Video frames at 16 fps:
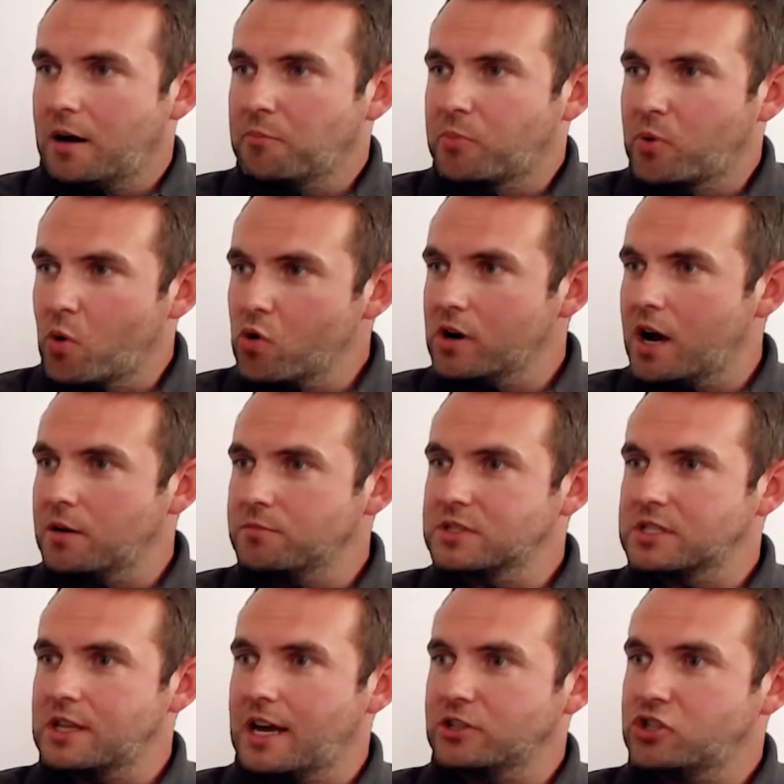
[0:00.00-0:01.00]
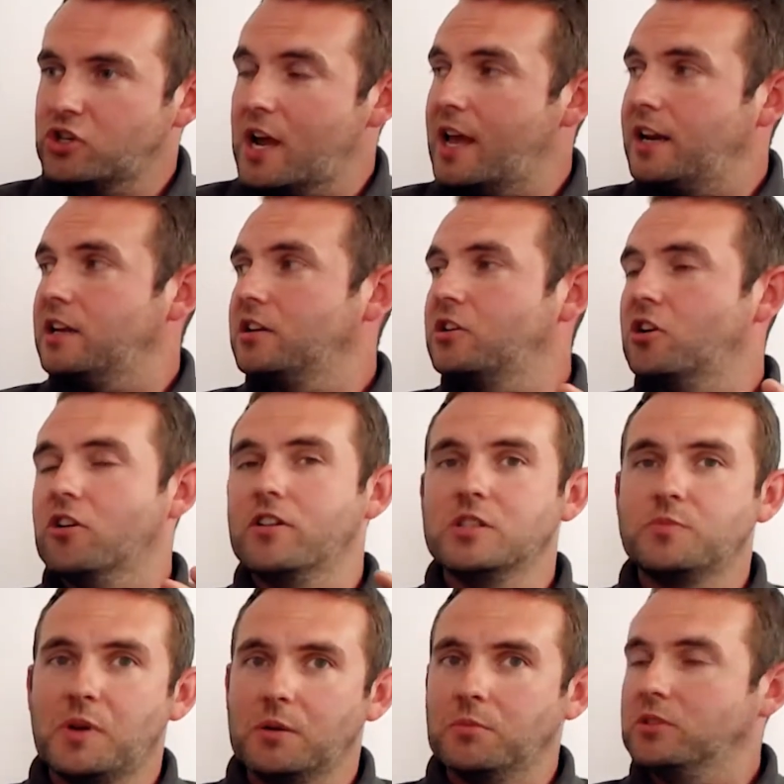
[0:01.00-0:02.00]
programs that try to
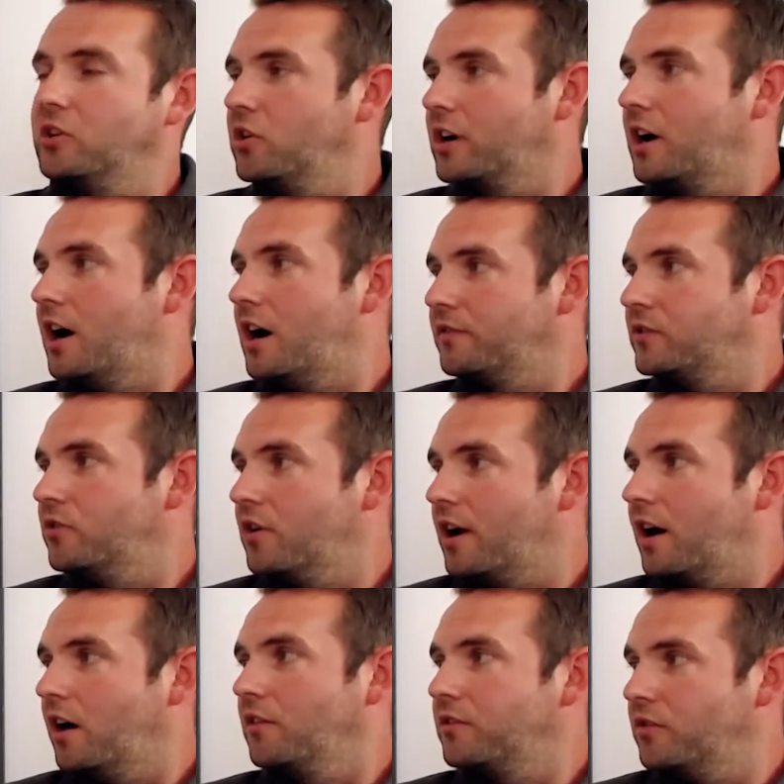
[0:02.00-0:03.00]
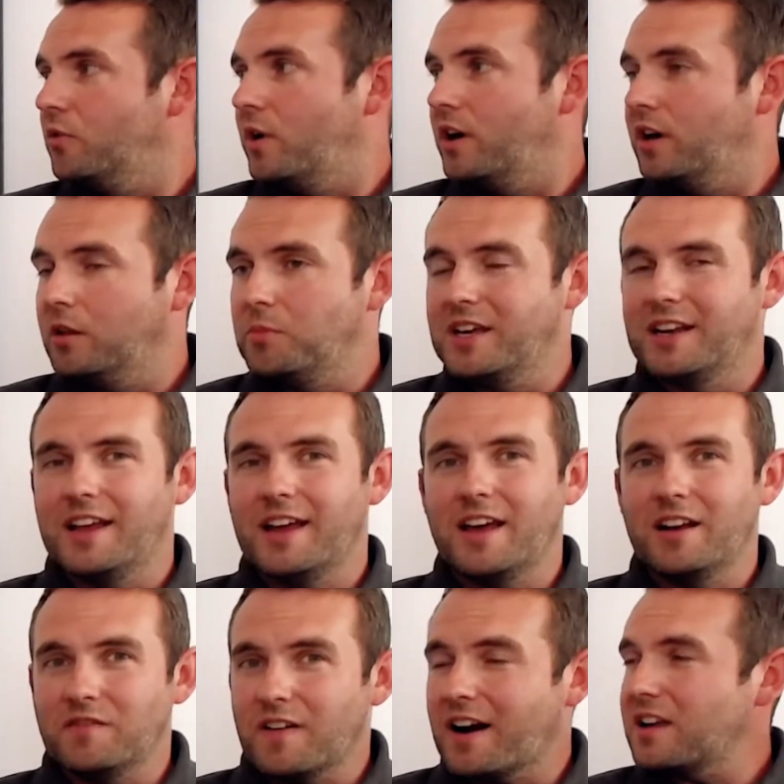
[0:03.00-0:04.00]
encourage people to look after their health and their well-being in
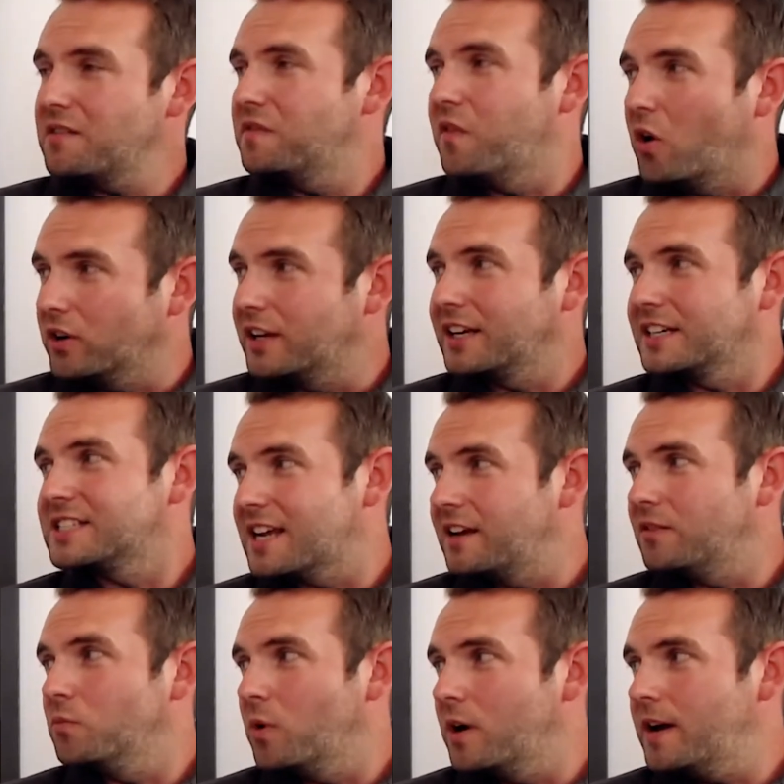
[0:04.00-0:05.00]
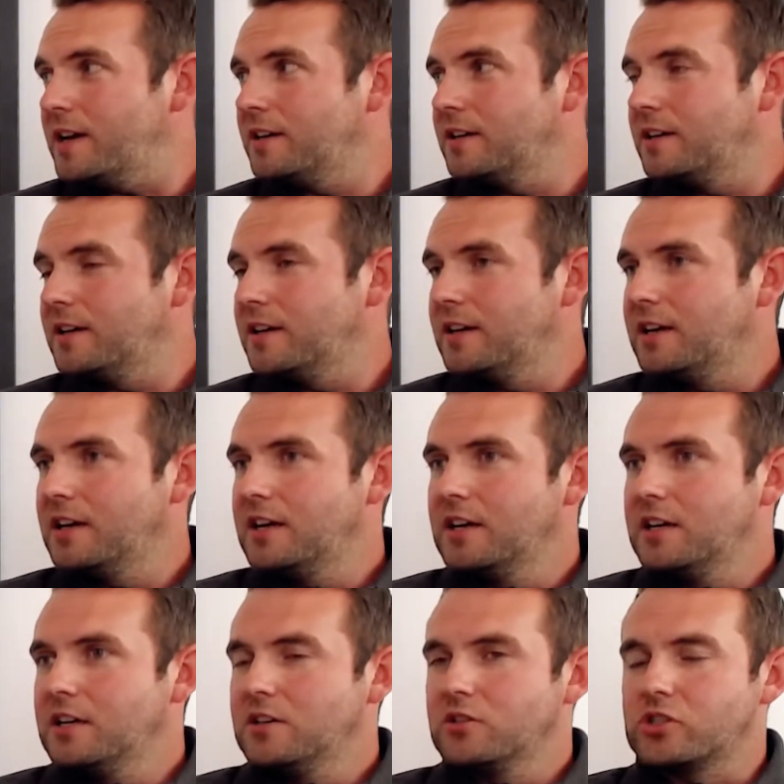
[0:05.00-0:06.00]
a very fun and exciting way.
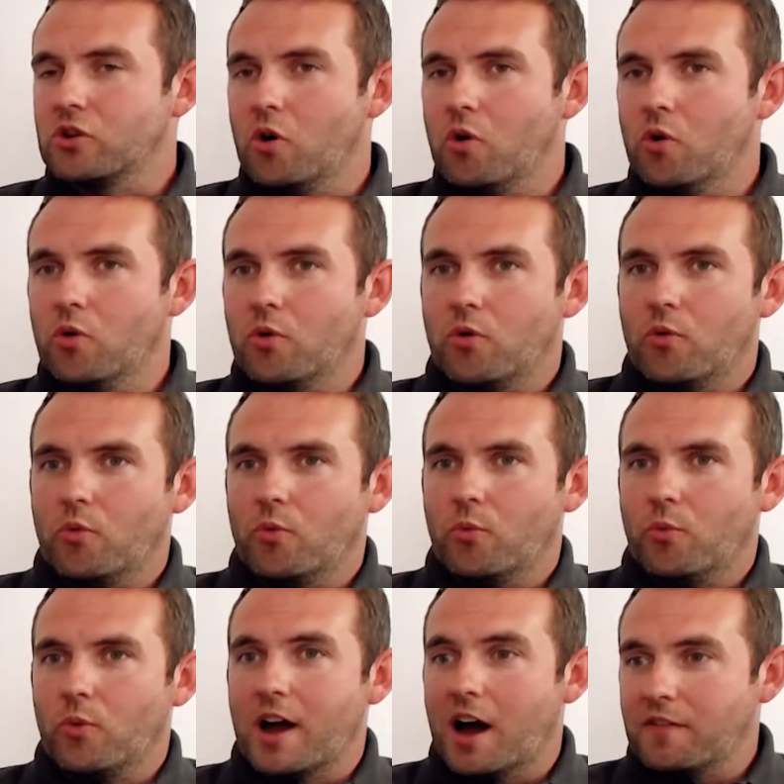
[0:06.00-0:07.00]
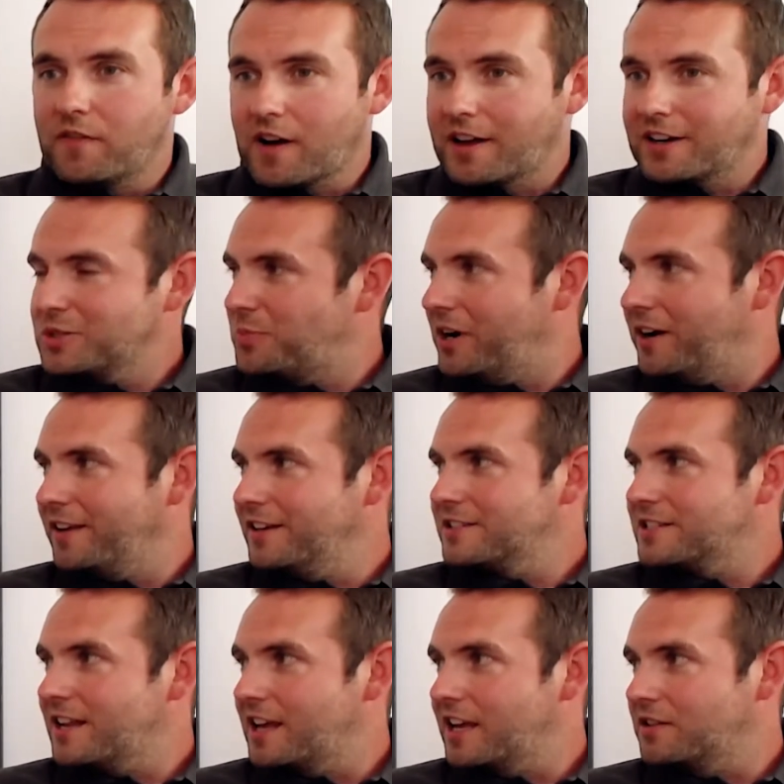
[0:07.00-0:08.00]
So we have had
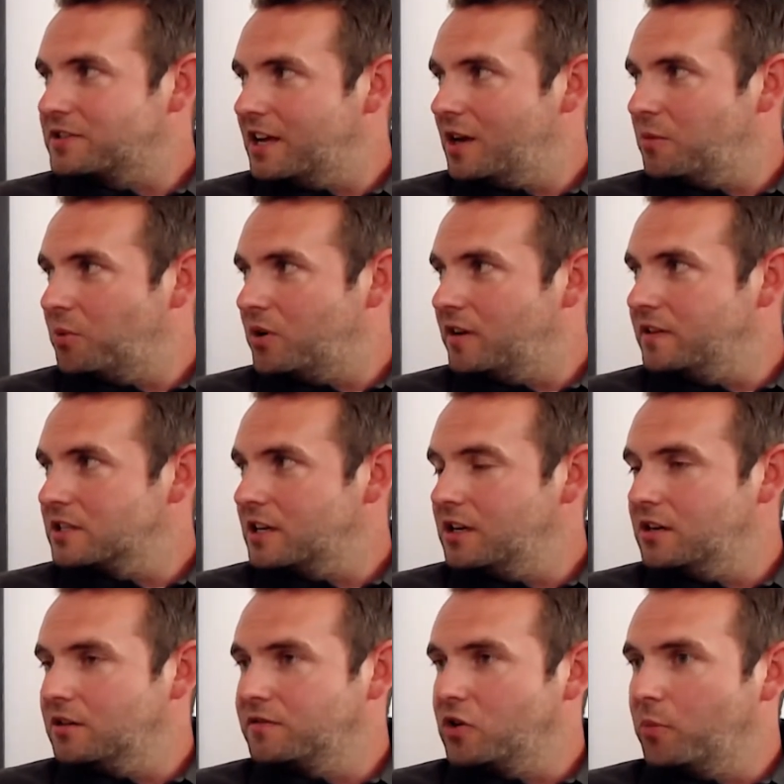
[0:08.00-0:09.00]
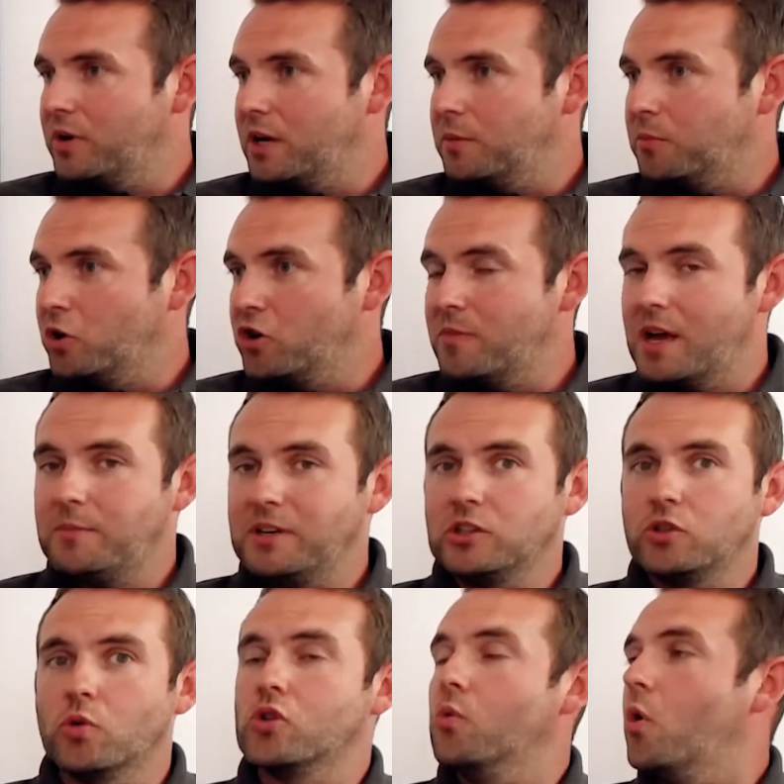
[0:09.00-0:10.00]
experience, like I've said previously, of young people who maybe
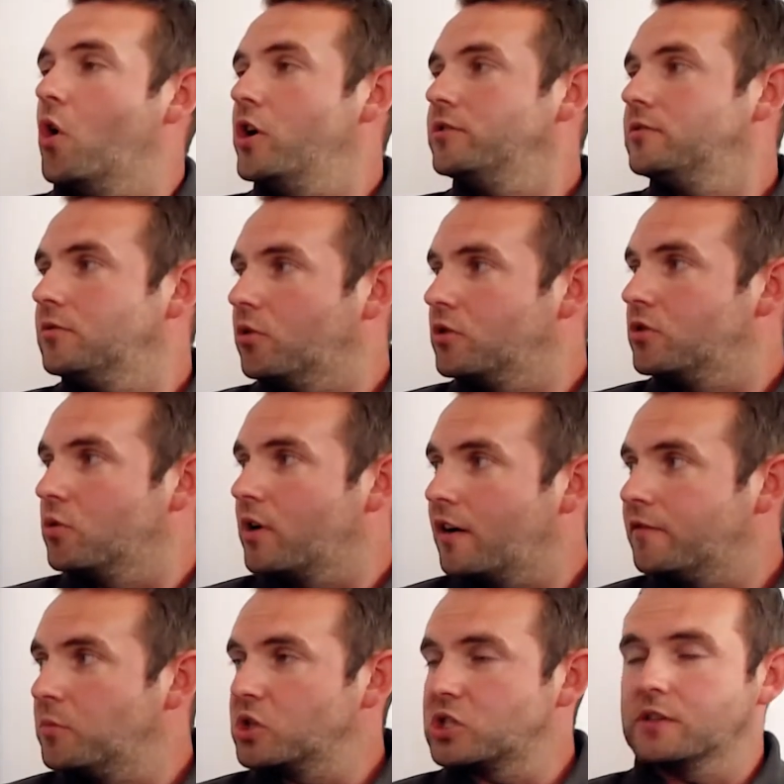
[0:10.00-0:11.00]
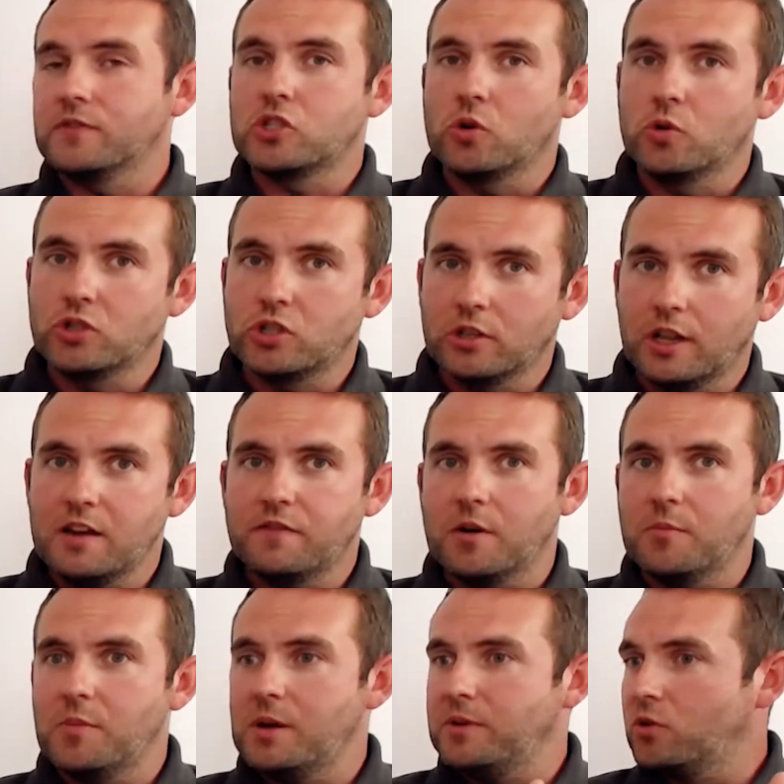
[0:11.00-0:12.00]
don't go out or don't have much of a social life or
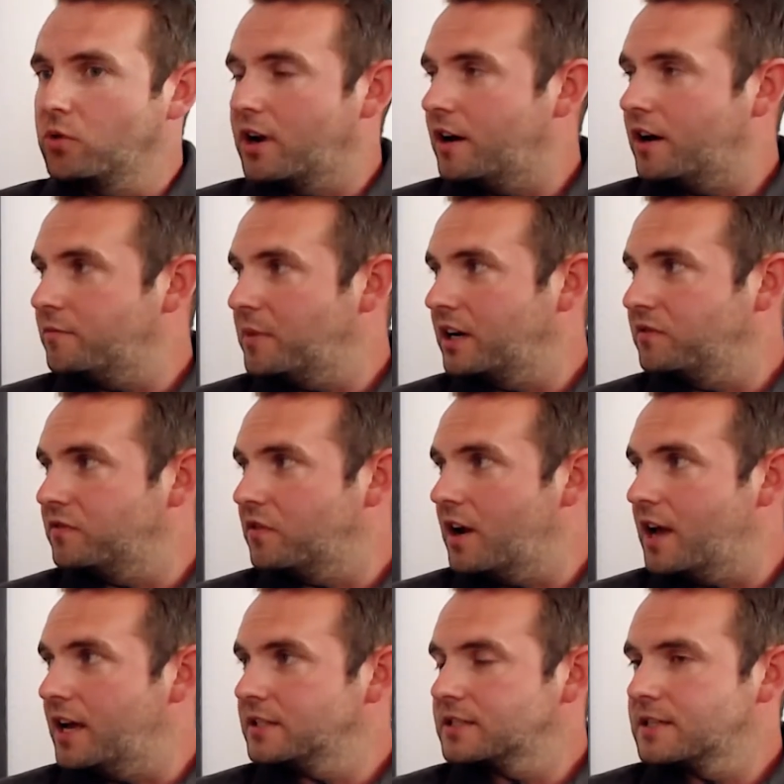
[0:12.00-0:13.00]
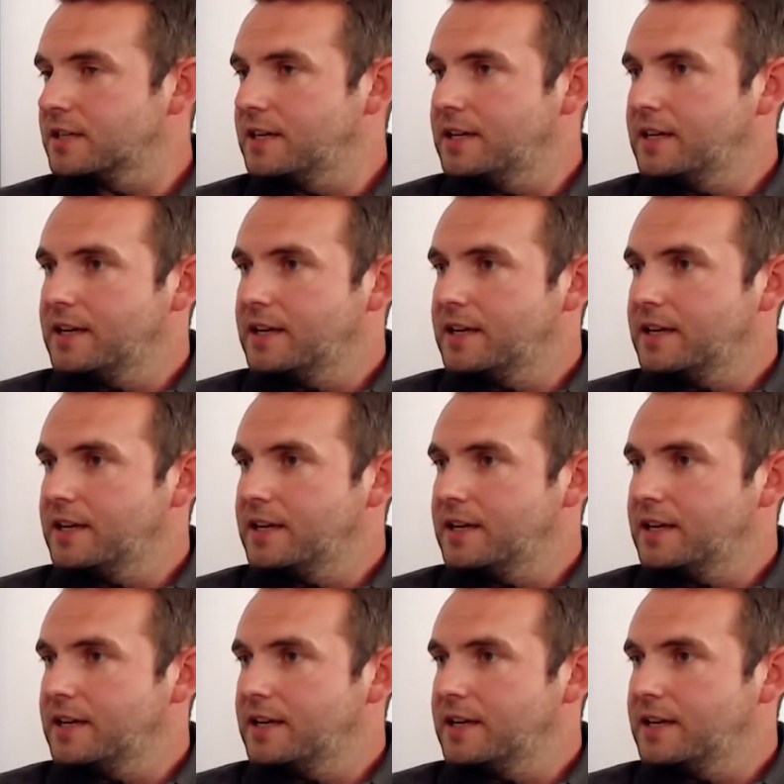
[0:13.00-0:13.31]
maybe don't have many friends,